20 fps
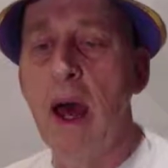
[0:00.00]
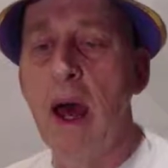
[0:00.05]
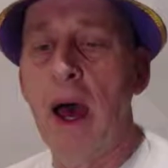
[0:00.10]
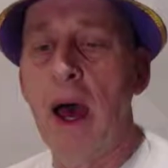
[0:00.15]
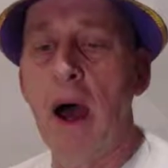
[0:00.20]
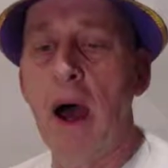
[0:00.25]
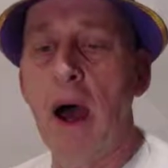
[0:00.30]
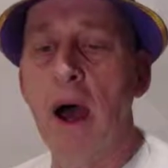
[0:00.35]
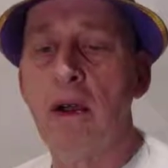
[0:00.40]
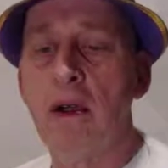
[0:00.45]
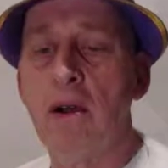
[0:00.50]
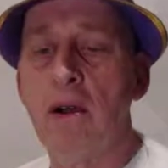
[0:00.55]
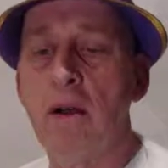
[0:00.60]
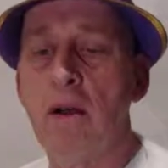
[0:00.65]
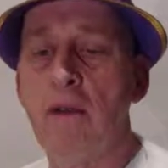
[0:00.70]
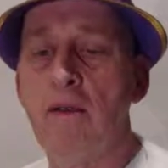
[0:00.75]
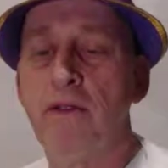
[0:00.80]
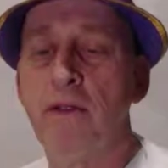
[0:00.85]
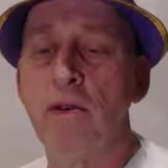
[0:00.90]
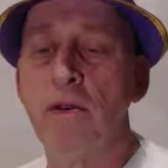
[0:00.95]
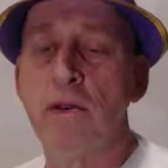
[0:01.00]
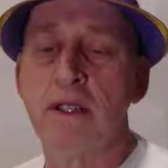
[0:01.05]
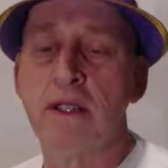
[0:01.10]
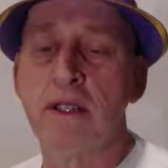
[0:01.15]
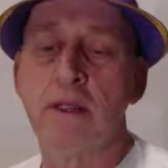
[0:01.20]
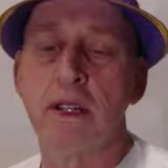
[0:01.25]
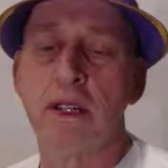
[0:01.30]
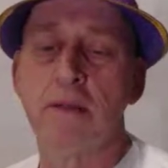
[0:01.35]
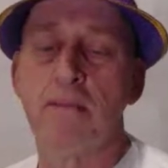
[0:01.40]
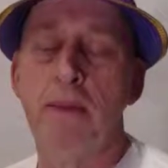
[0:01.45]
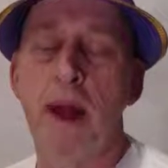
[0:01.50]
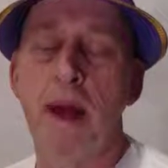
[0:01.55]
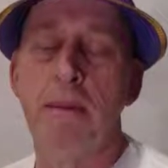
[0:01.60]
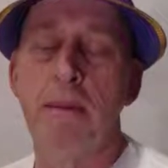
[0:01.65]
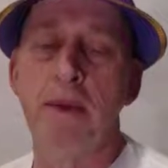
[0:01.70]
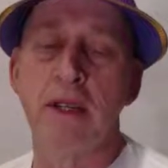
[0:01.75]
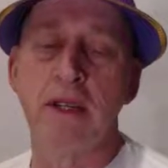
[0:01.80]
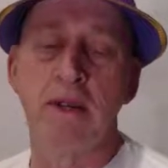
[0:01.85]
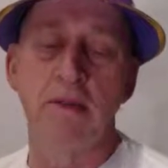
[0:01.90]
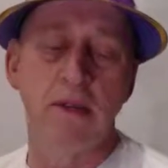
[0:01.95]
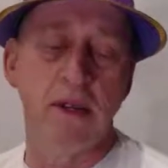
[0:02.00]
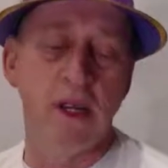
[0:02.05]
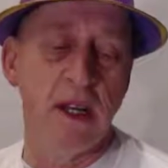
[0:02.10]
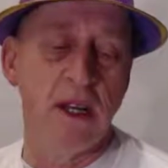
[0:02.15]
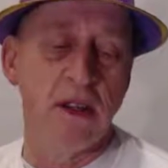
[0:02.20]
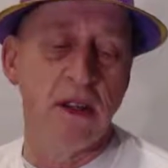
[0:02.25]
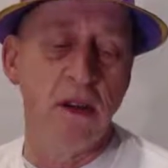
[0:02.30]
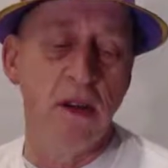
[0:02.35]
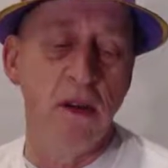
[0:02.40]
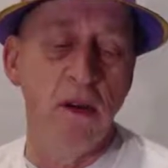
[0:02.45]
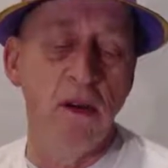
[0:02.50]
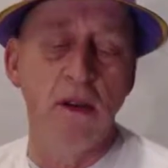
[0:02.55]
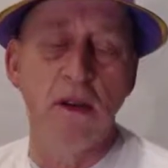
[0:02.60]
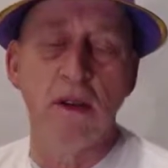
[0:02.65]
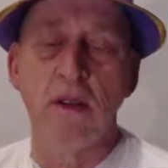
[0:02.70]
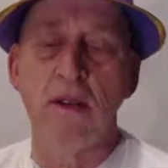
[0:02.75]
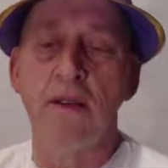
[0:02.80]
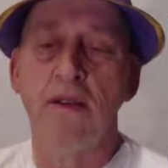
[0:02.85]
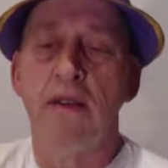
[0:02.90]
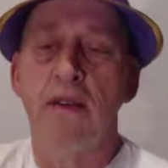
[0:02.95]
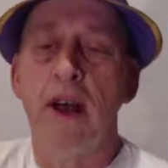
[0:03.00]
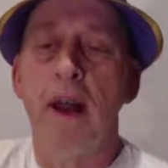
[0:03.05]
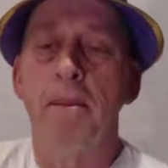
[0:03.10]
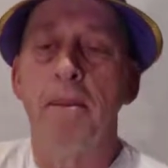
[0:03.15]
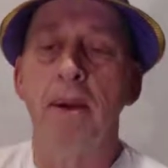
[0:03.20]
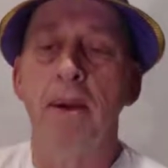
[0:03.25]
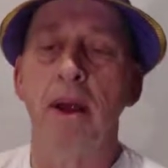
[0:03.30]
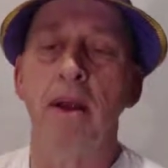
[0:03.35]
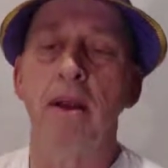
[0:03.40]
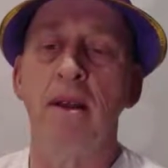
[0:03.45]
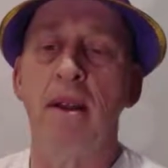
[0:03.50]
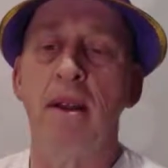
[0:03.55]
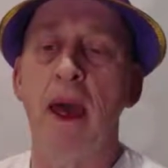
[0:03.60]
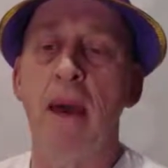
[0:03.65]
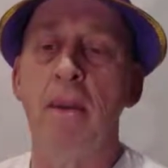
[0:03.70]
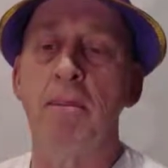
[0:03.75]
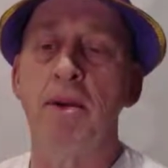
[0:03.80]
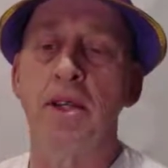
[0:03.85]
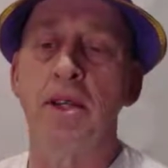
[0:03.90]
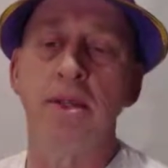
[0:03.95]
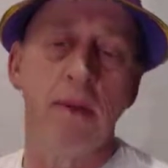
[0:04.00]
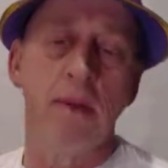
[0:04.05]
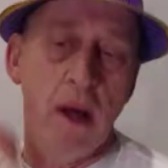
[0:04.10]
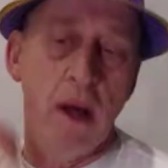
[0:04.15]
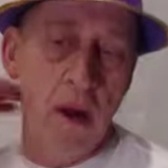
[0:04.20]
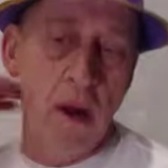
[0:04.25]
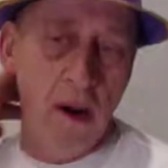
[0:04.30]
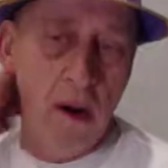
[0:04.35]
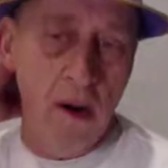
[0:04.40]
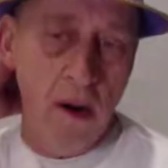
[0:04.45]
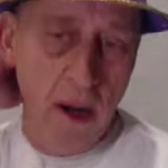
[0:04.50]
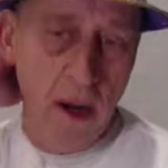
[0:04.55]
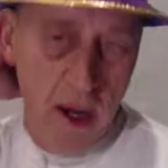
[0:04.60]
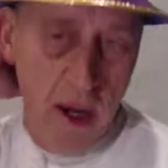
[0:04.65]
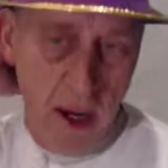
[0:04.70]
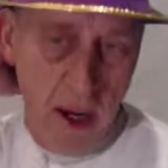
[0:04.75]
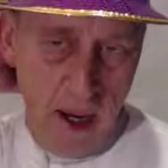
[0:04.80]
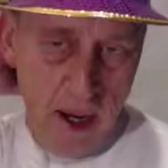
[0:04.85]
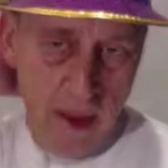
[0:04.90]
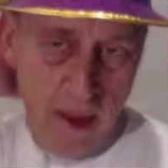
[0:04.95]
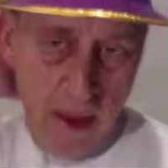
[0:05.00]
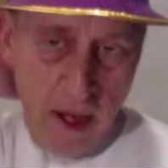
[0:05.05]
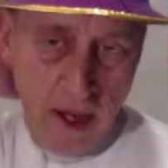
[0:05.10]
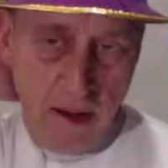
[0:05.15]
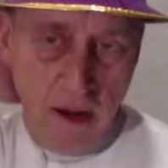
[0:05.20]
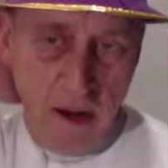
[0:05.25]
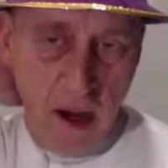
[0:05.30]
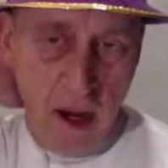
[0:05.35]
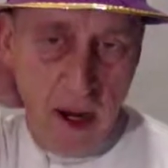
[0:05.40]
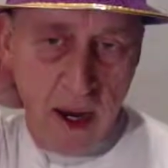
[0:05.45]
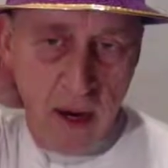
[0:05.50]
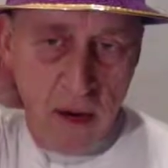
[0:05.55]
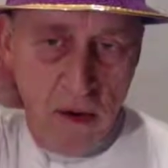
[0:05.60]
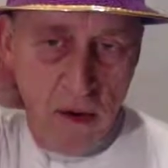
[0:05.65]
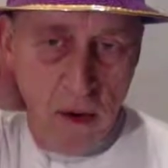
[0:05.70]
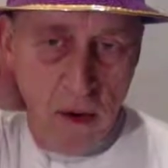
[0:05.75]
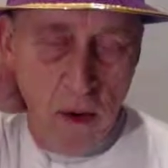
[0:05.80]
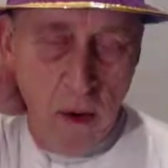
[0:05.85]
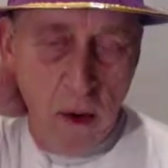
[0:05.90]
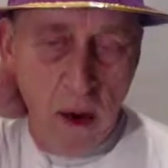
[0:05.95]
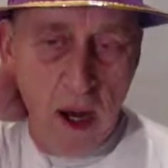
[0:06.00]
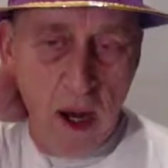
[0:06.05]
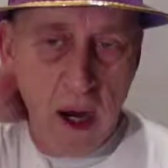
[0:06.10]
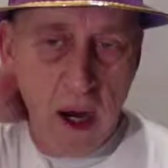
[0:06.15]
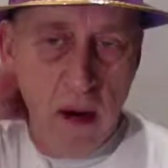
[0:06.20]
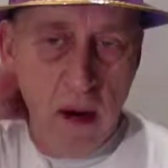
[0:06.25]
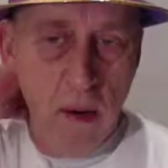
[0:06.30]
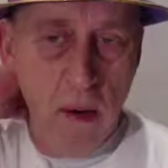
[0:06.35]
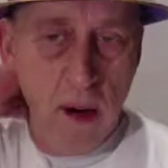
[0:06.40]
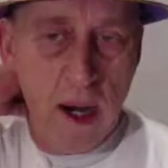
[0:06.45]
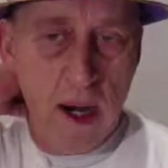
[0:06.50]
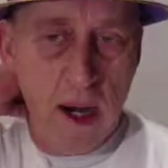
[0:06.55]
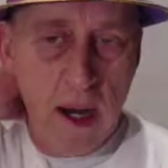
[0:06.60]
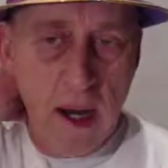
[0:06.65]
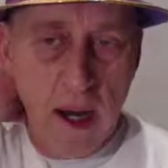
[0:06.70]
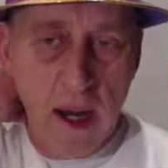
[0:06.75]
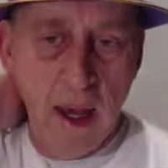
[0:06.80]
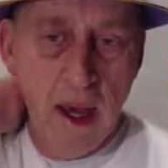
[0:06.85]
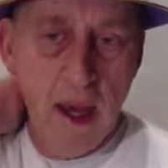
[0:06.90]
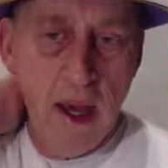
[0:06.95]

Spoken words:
I could, of course, just play bishop D2, developing that bishop along that diagonal quite quickly,